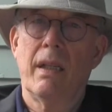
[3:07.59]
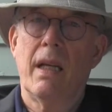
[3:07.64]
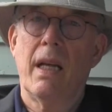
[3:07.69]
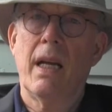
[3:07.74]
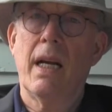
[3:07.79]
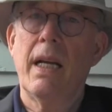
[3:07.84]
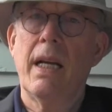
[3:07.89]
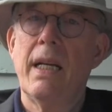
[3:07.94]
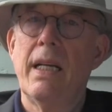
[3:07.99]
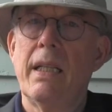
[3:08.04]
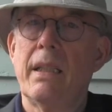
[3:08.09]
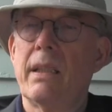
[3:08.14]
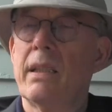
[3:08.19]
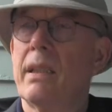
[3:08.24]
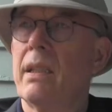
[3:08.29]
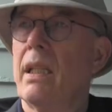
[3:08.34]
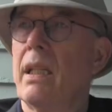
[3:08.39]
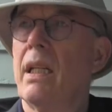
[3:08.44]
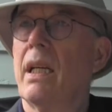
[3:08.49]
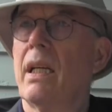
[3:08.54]
And I hate to
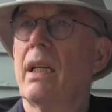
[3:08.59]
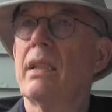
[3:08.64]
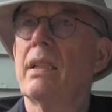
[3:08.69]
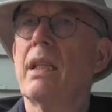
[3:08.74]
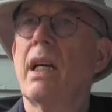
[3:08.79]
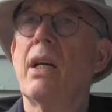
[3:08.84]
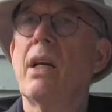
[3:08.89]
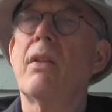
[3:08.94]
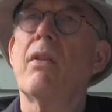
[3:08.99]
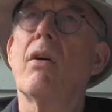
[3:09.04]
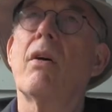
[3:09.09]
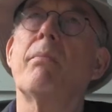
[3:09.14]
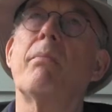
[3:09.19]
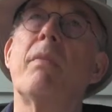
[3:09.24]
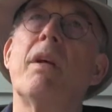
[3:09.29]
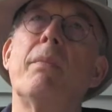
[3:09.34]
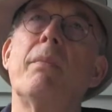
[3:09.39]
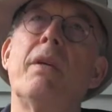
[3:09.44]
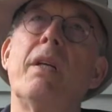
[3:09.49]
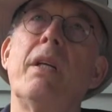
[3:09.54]
say that because I thought
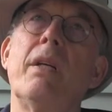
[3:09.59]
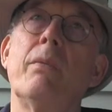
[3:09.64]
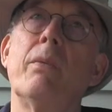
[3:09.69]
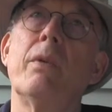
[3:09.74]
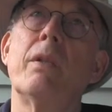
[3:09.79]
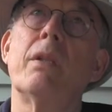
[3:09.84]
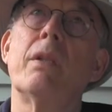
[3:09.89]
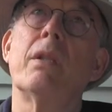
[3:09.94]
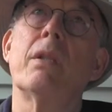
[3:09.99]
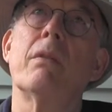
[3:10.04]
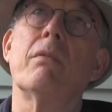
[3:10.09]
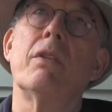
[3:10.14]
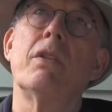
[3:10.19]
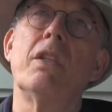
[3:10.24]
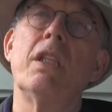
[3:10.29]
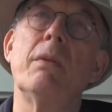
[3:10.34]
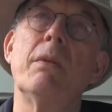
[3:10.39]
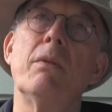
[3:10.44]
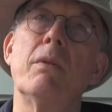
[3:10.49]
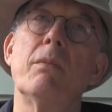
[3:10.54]
maybe he would uh,
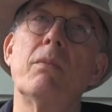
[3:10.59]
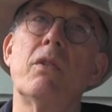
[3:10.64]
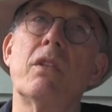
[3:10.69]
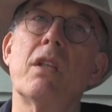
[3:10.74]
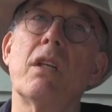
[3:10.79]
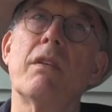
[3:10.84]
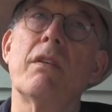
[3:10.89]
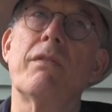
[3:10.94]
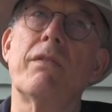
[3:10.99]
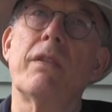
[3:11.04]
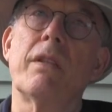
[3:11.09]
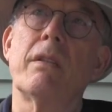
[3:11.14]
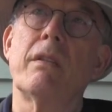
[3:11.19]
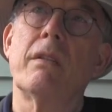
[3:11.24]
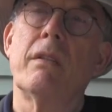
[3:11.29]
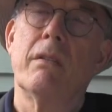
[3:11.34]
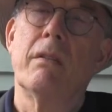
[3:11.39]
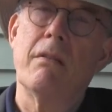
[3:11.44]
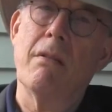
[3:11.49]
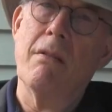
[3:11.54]
redeem himself
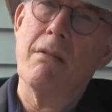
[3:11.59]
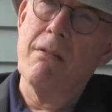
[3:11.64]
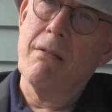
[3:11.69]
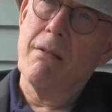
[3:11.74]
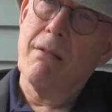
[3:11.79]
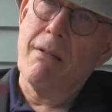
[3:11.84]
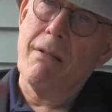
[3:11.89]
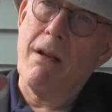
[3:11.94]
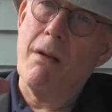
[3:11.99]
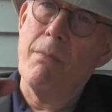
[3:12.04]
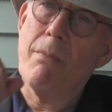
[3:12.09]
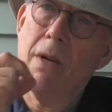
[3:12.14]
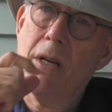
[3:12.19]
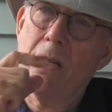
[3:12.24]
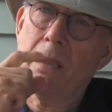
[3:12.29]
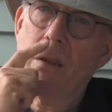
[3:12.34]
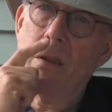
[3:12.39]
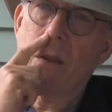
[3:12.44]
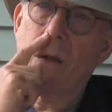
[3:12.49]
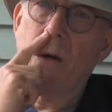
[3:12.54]
and come
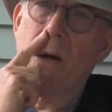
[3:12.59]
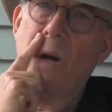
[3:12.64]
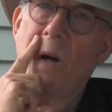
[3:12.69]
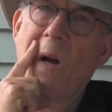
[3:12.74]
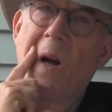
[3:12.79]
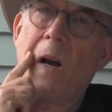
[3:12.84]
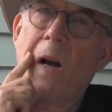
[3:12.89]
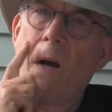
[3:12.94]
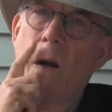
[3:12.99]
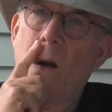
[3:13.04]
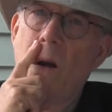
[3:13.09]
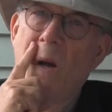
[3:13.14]
back strong